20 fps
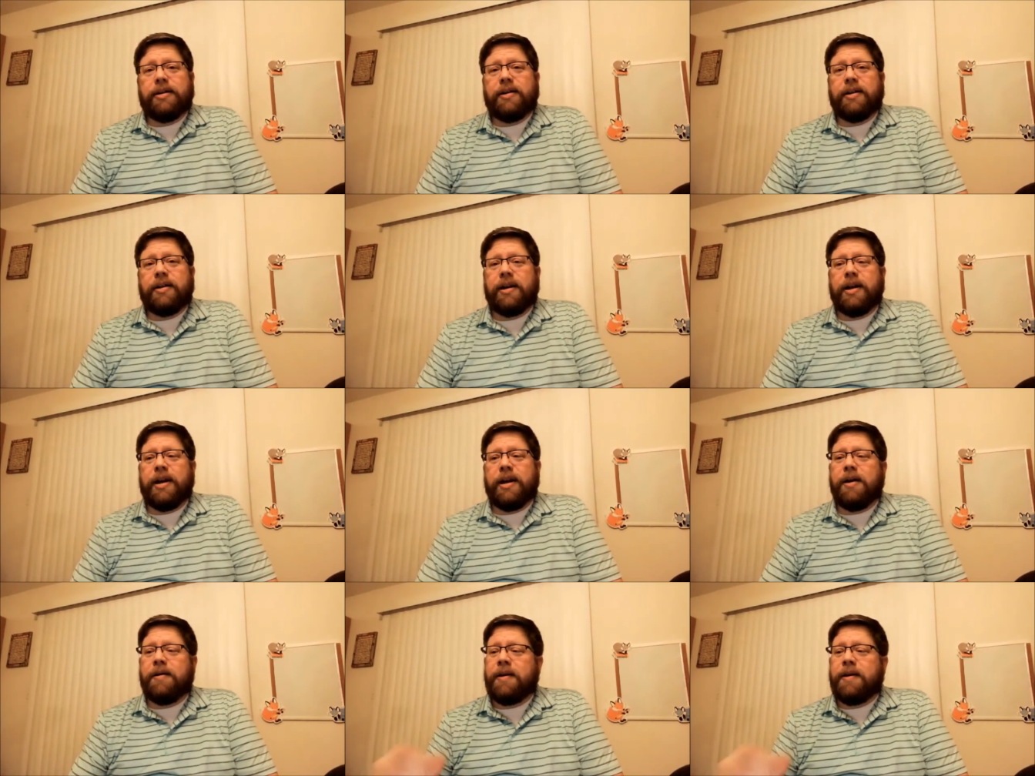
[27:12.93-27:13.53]

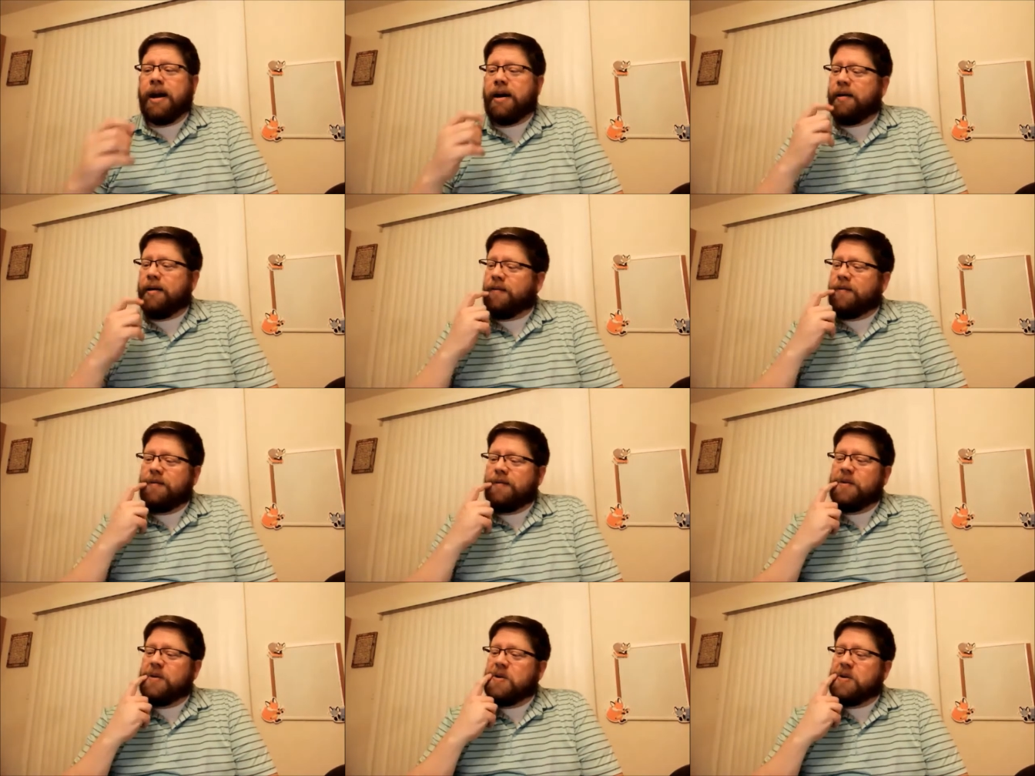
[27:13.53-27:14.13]
You know,
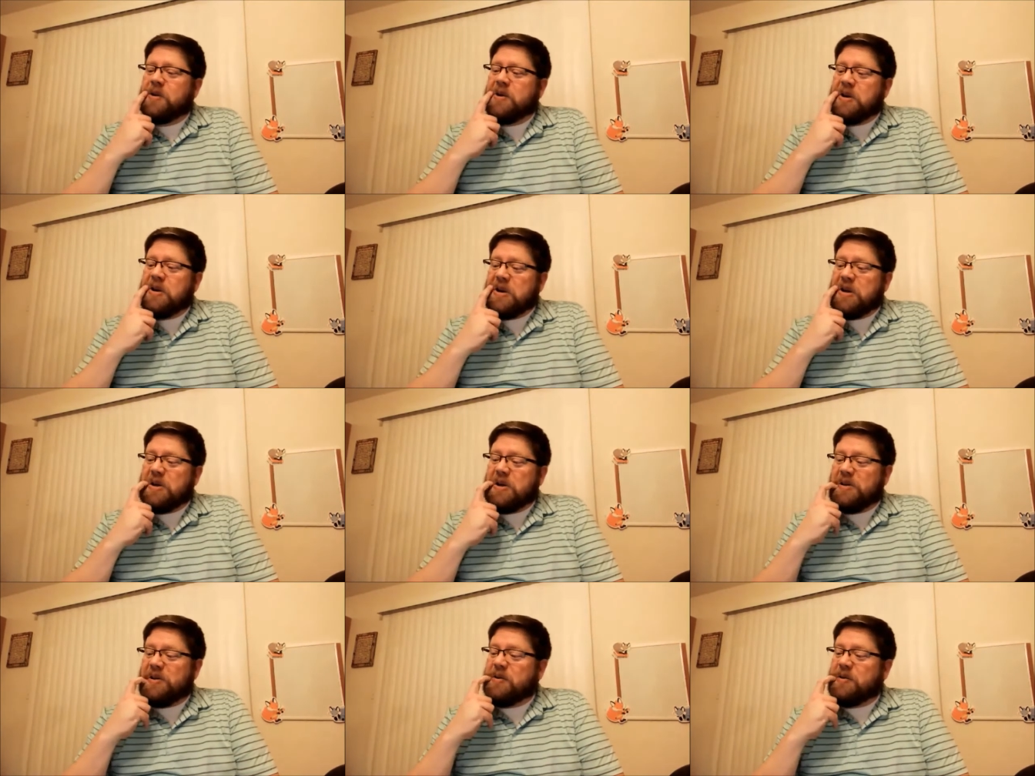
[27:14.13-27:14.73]
now
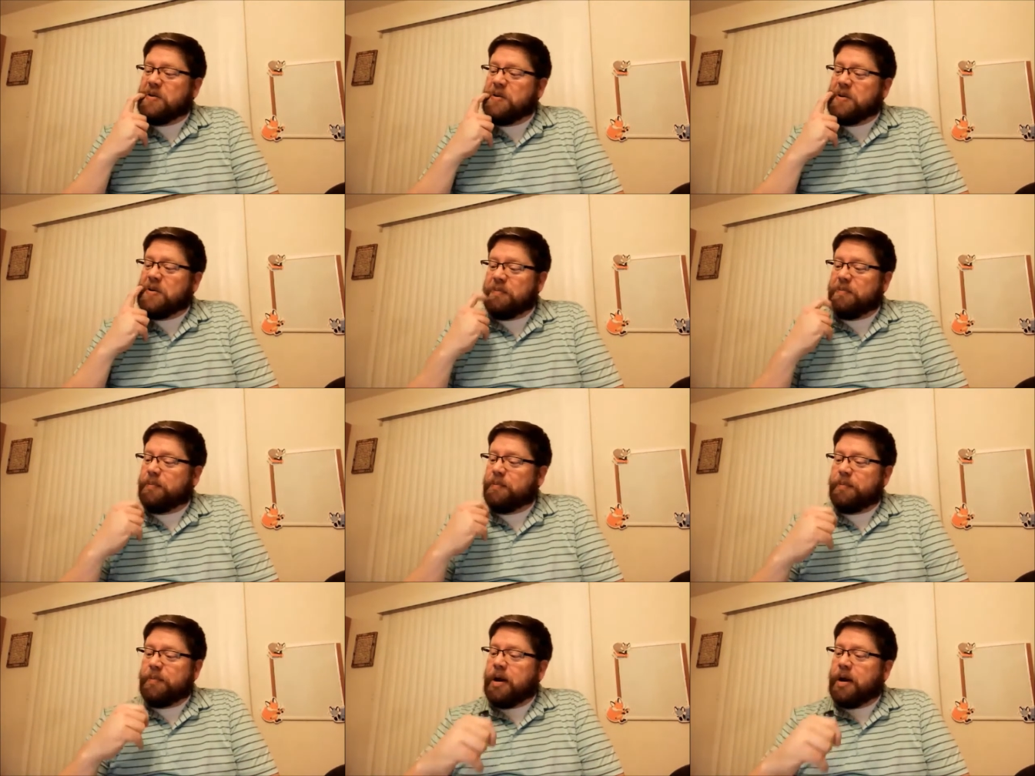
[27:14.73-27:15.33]

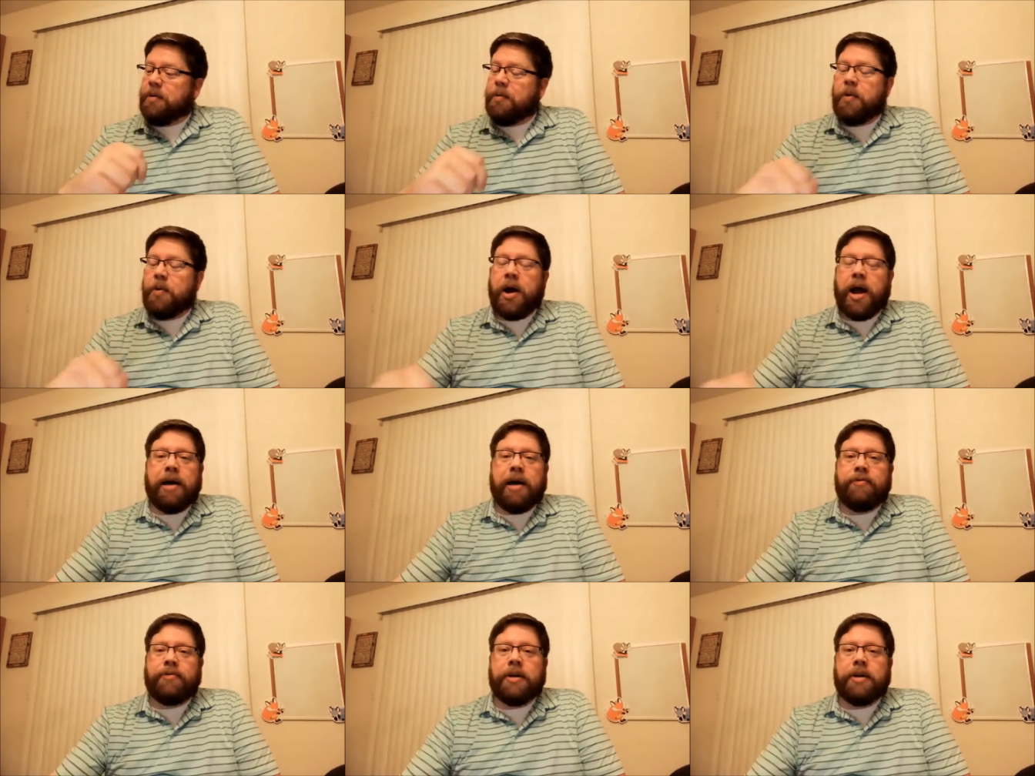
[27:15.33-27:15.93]
I won't
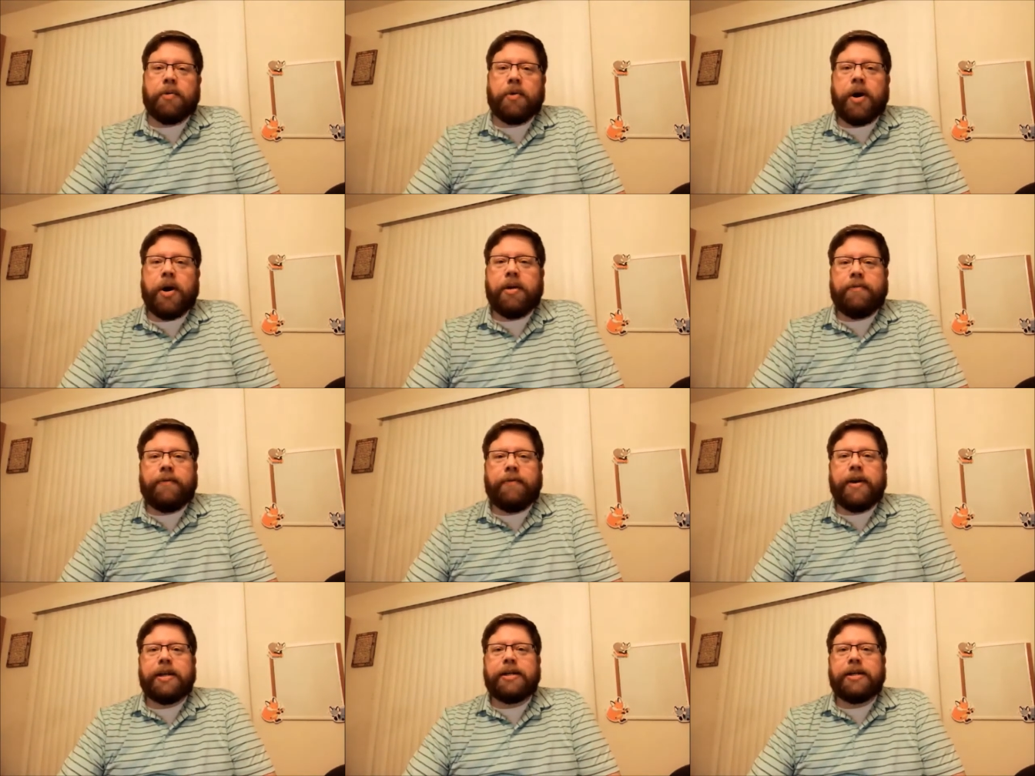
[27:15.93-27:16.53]
have some
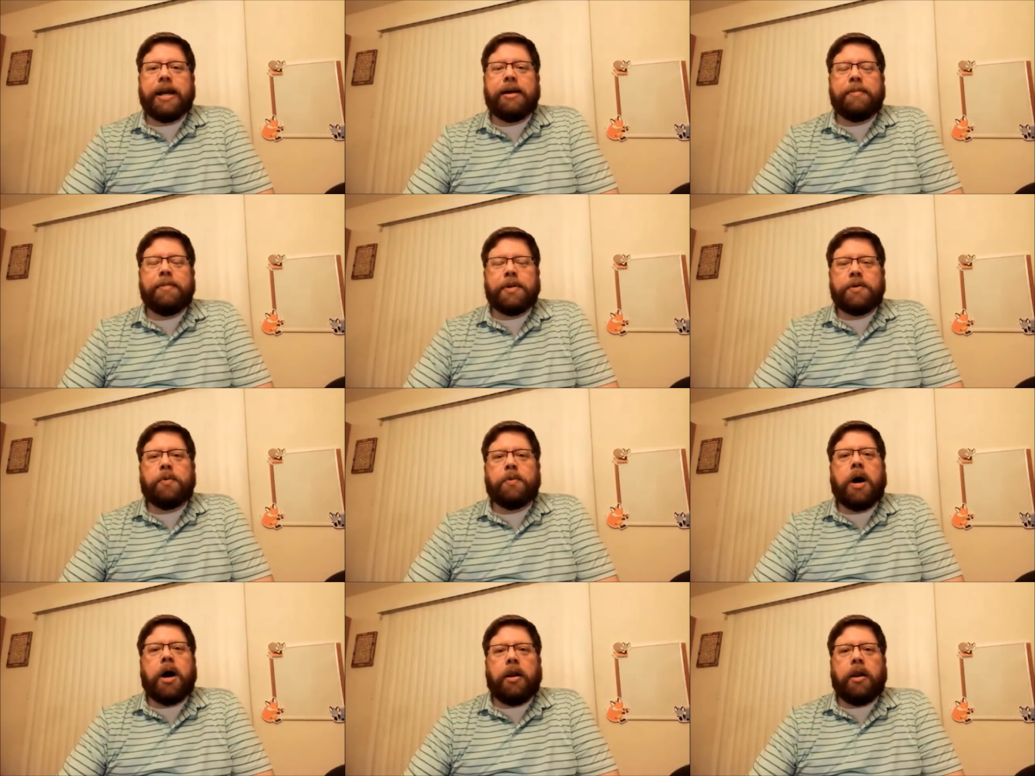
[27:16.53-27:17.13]
great fish come and
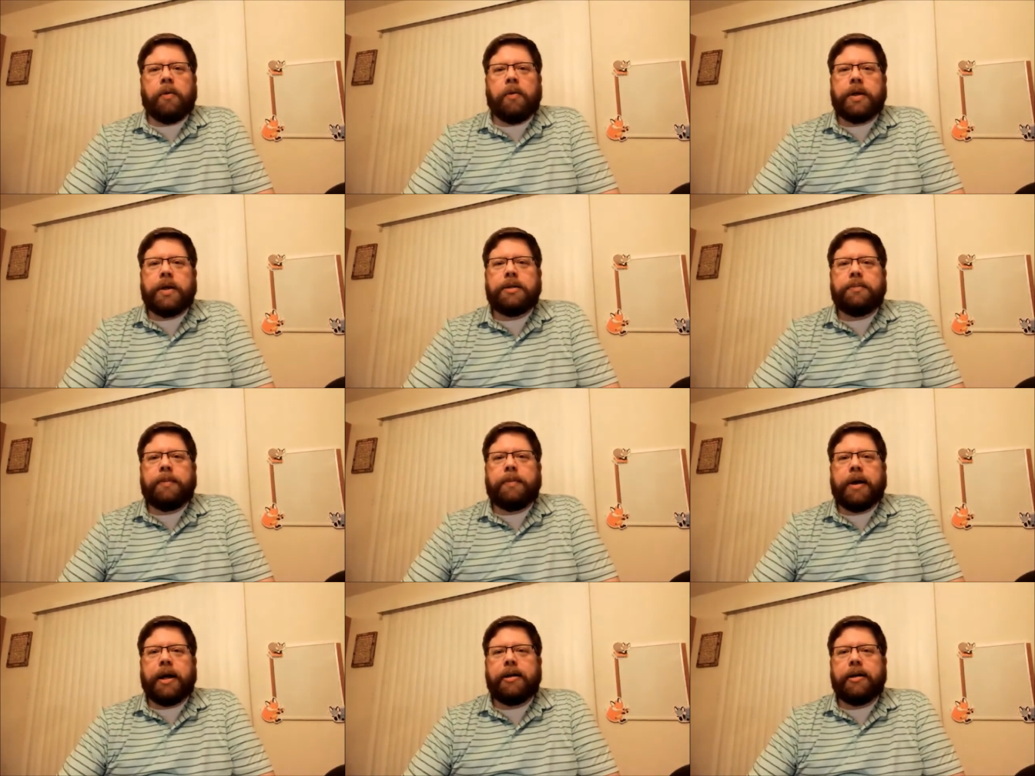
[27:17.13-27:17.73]
swallow us,
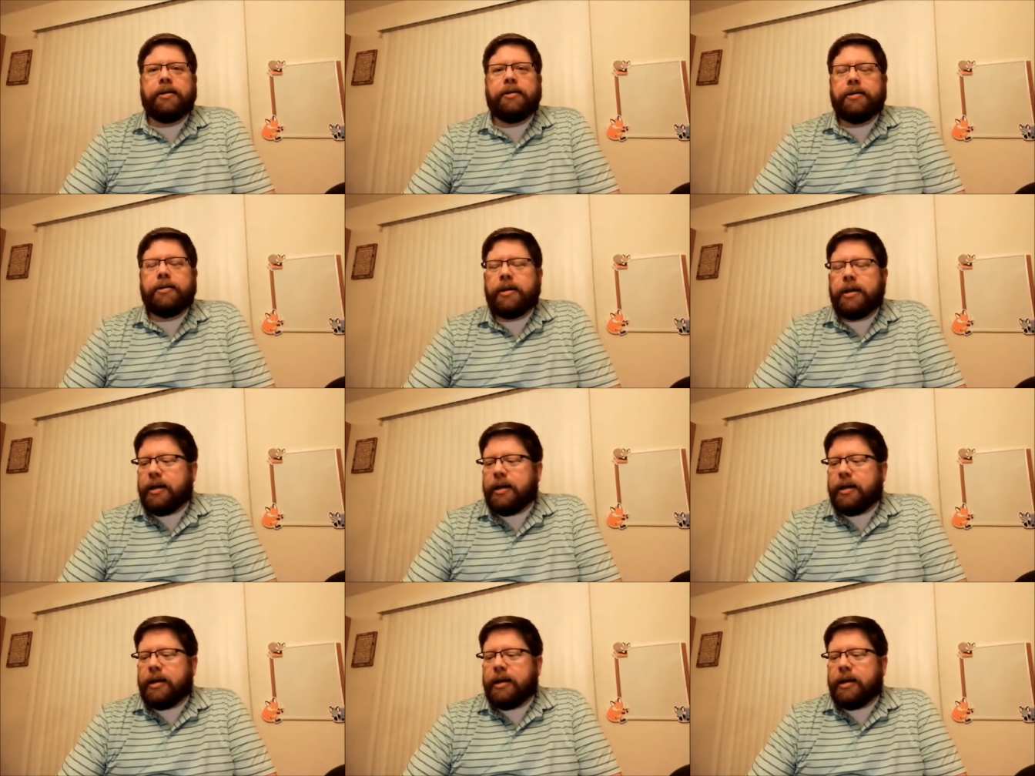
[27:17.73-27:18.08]
but